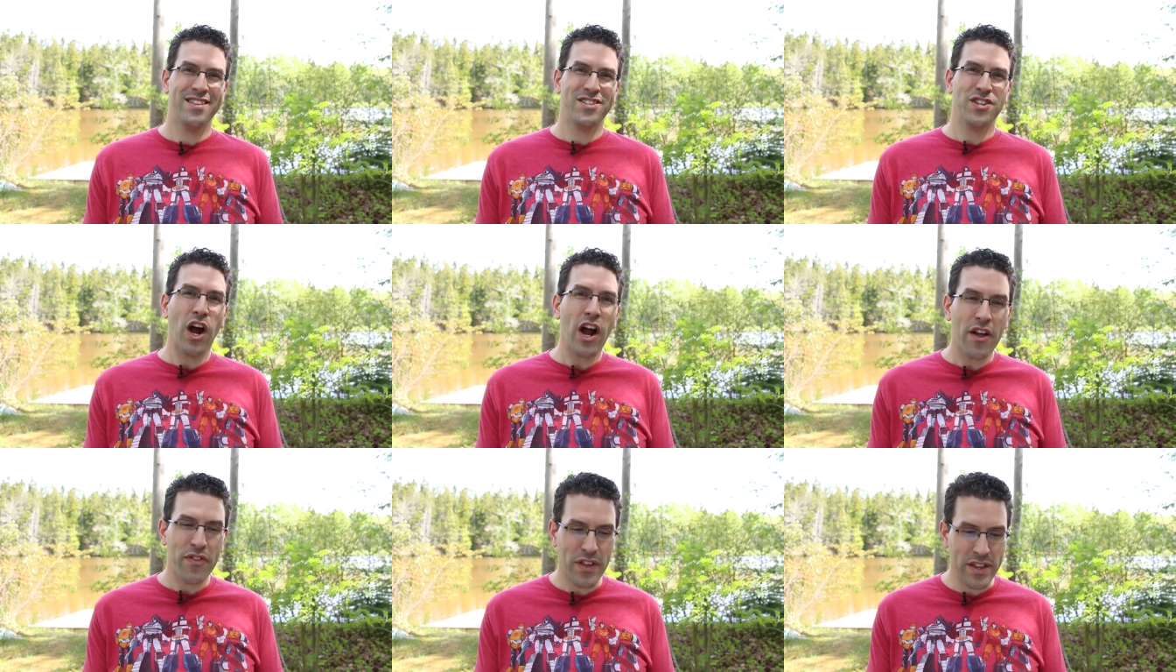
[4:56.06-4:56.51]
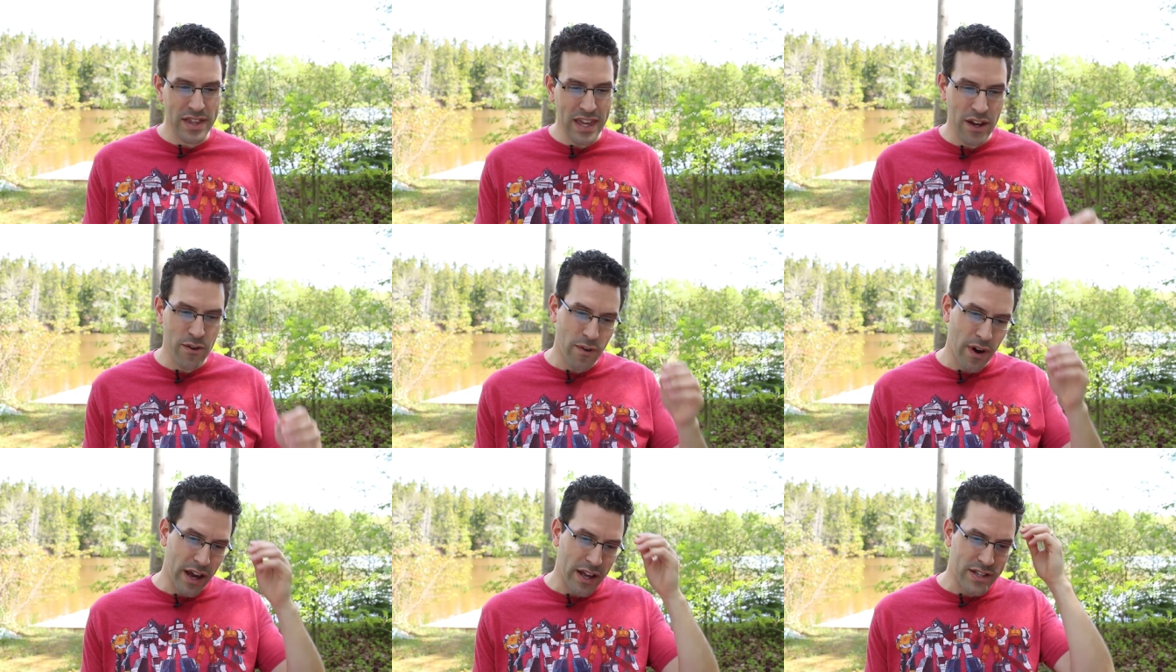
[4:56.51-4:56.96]
Jonathan
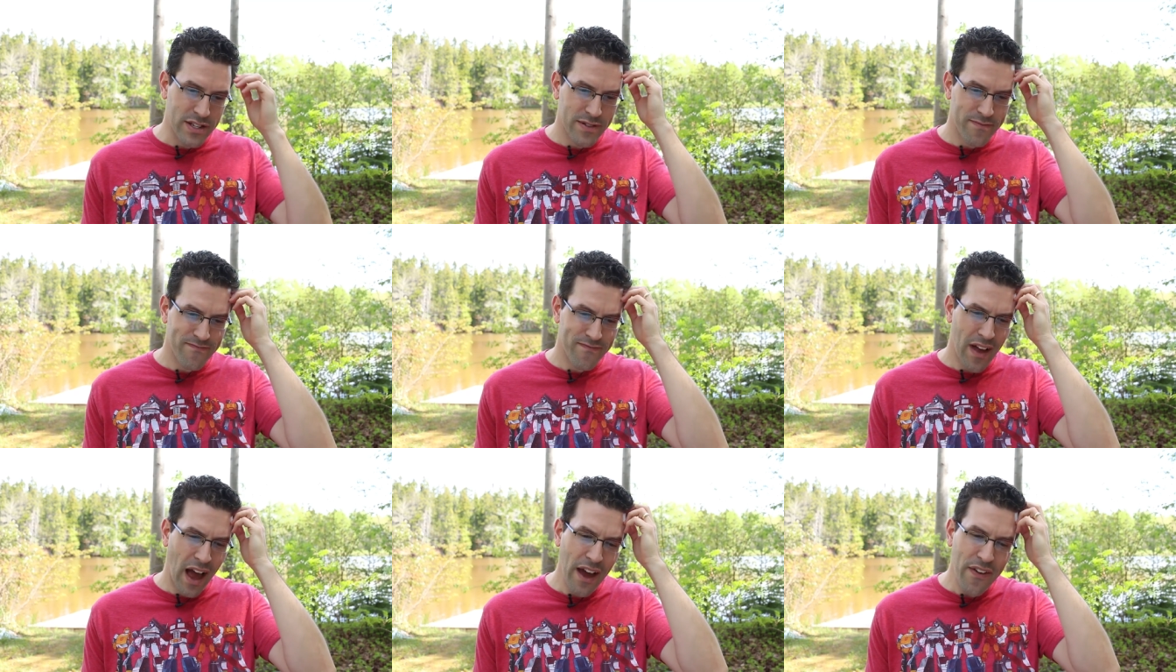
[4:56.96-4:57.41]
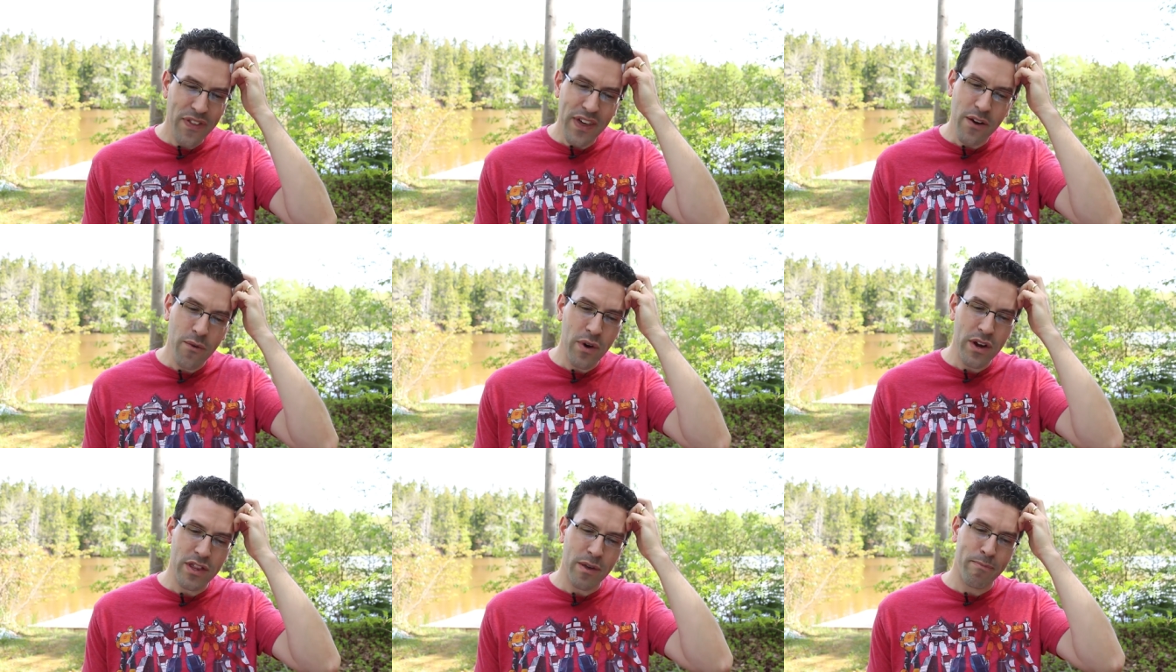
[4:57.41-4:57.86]
Lee writes, I
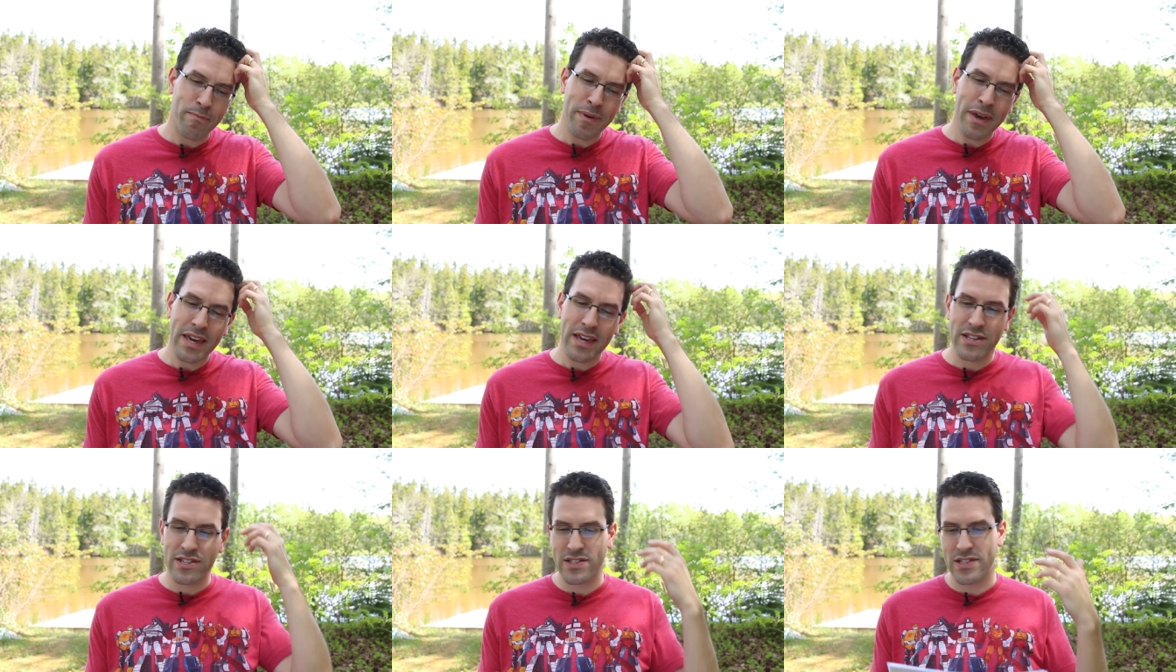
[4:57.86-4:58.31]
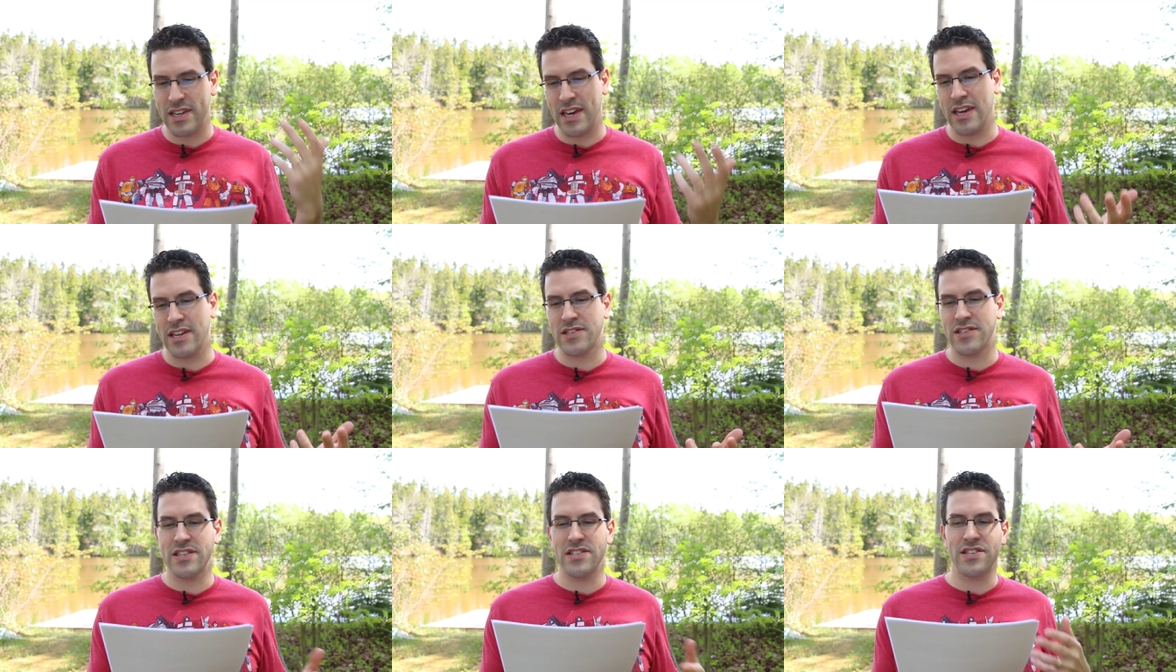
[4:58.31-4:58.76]
think one of the biggest
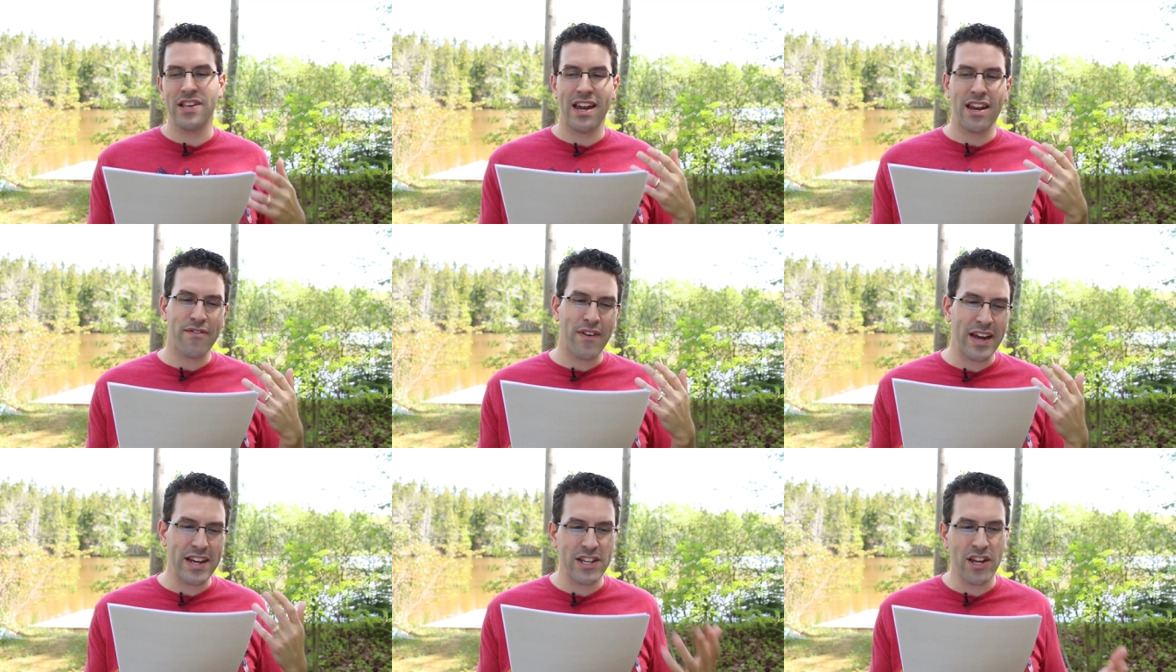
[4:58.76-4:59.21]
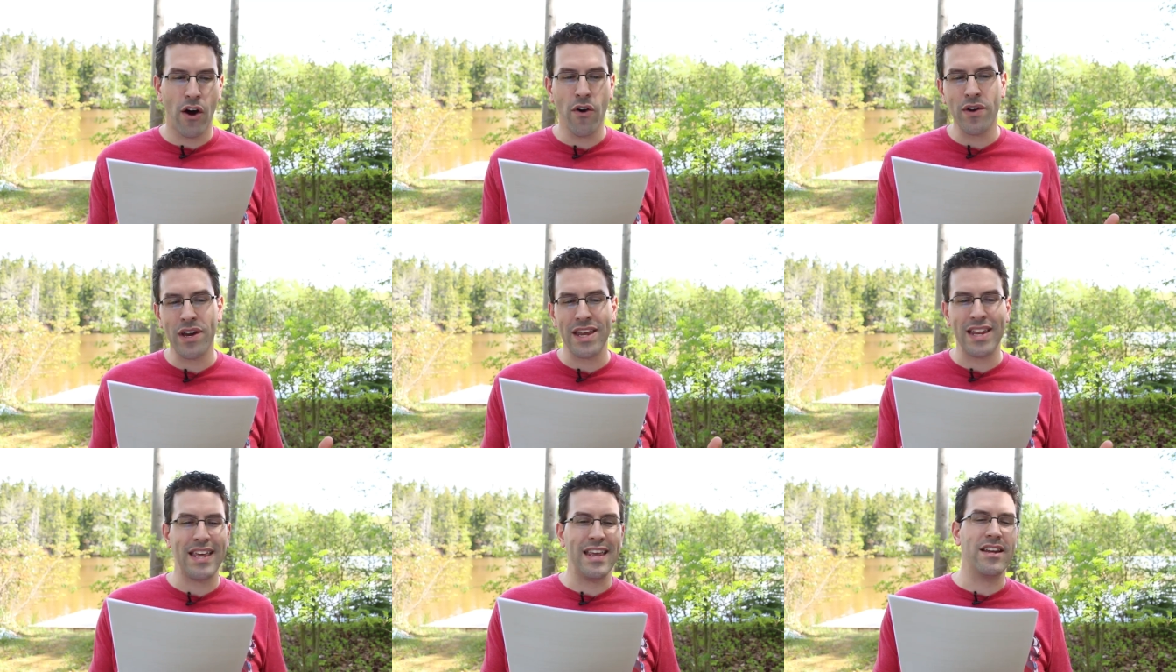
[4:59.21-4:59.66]
things is that if I
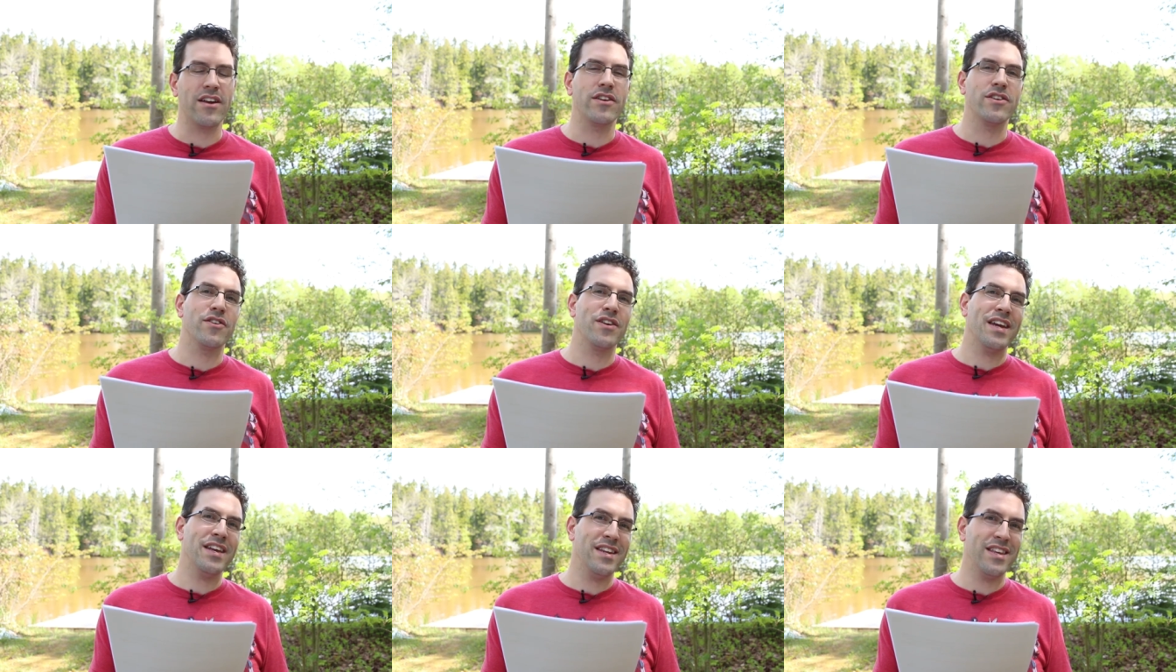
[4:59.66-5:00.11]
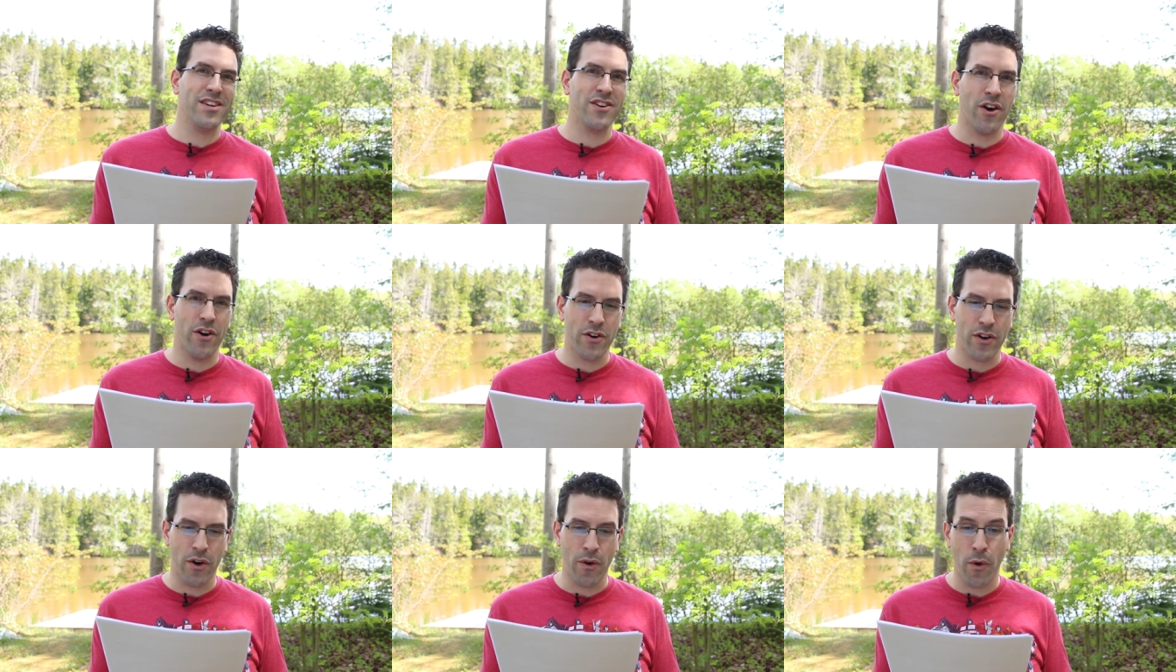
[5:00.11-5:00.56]
don't get in on your
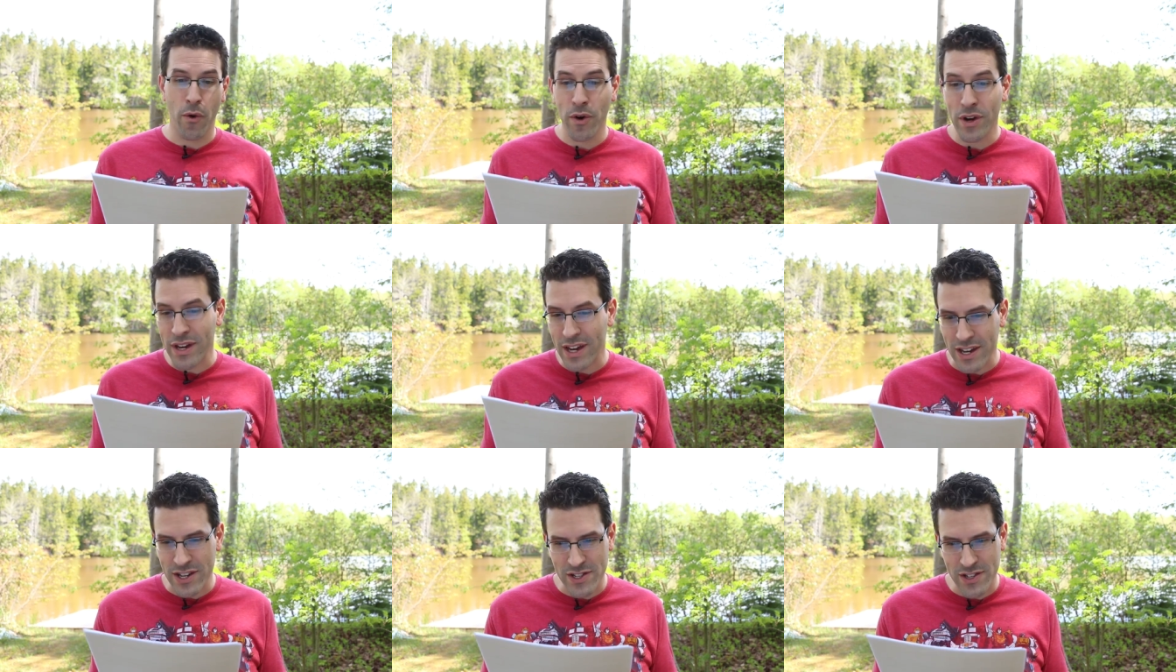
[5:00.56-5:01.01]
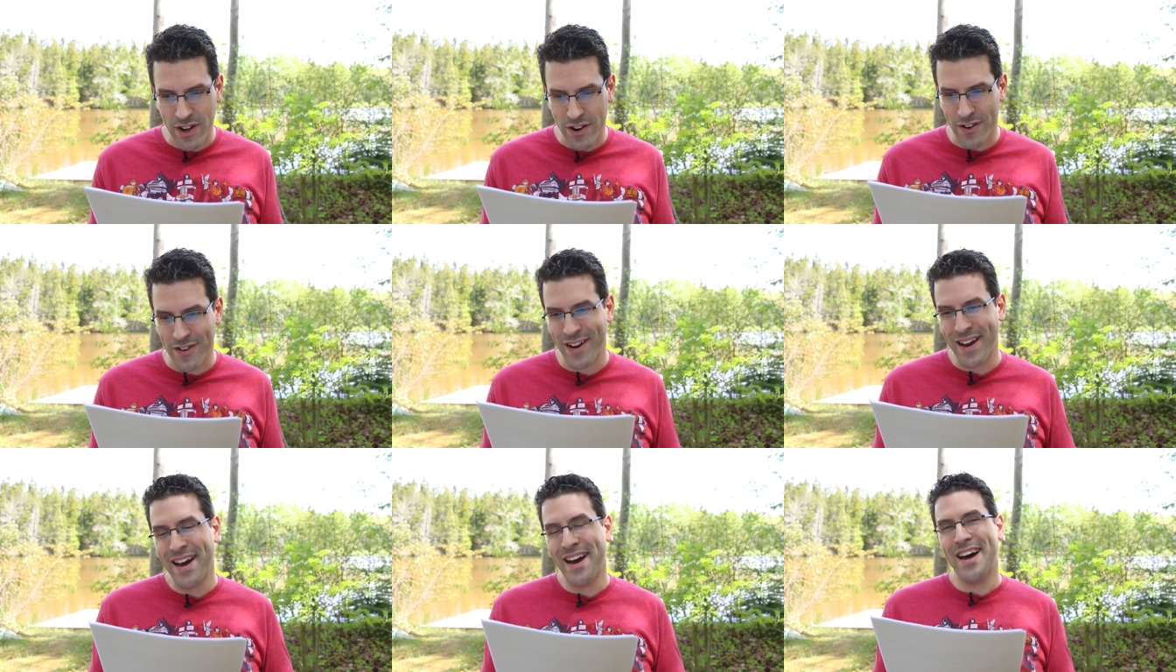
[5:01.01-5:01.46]
Indiegogo or
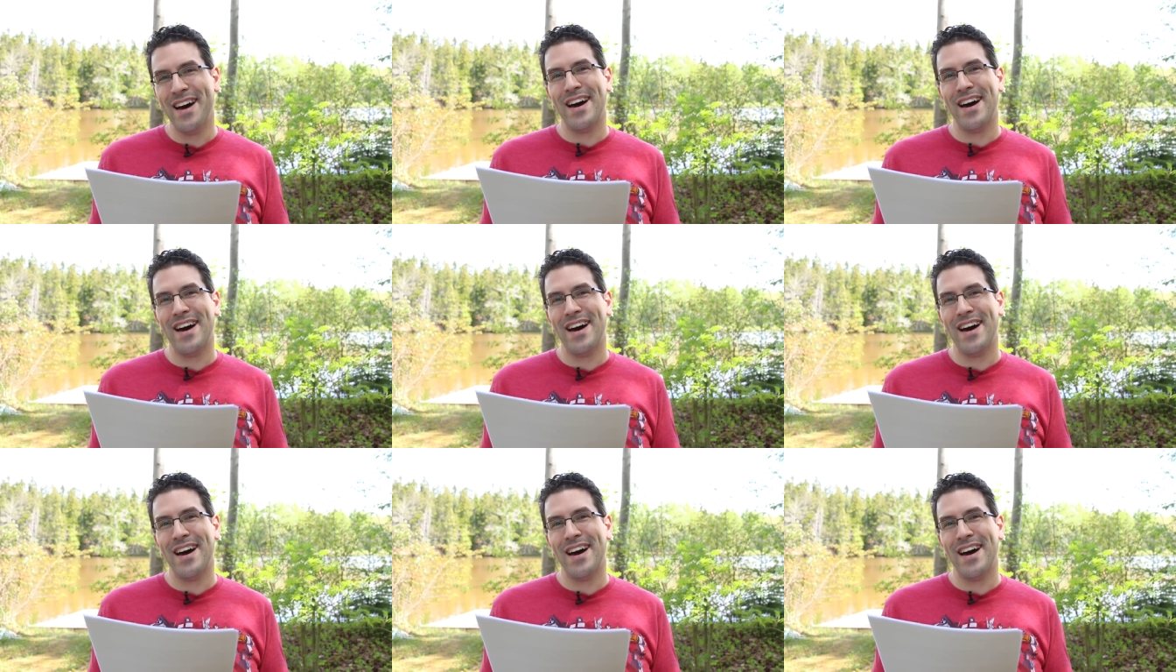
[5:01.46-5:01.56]
Kickstarter,